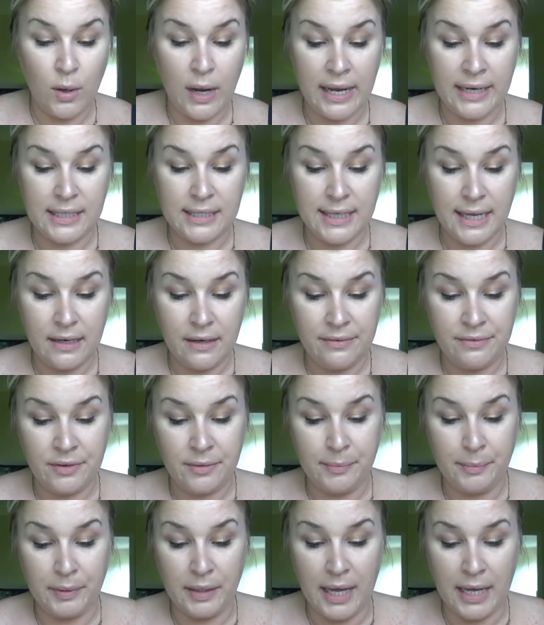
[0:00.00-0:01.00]
I decided for
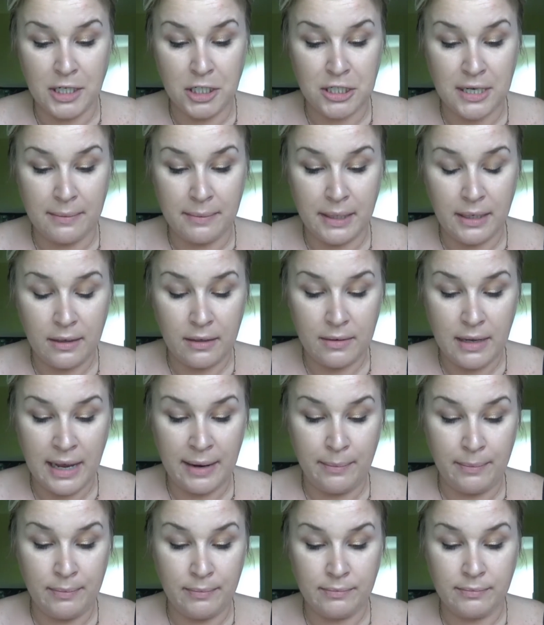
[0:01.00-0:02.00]
blush, I'm
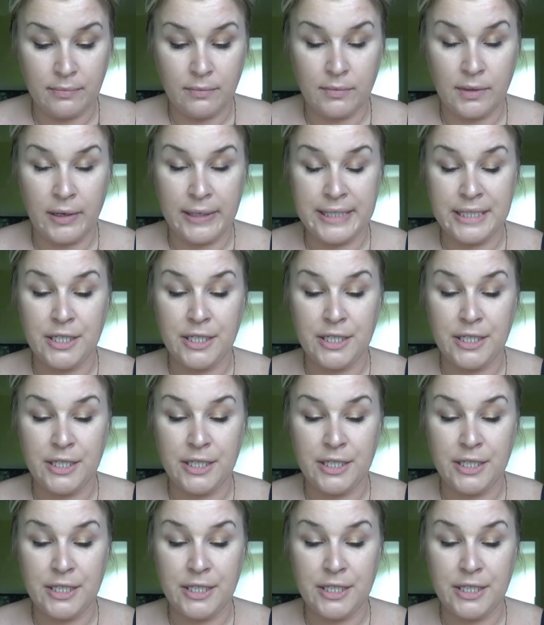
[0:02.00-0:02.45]
going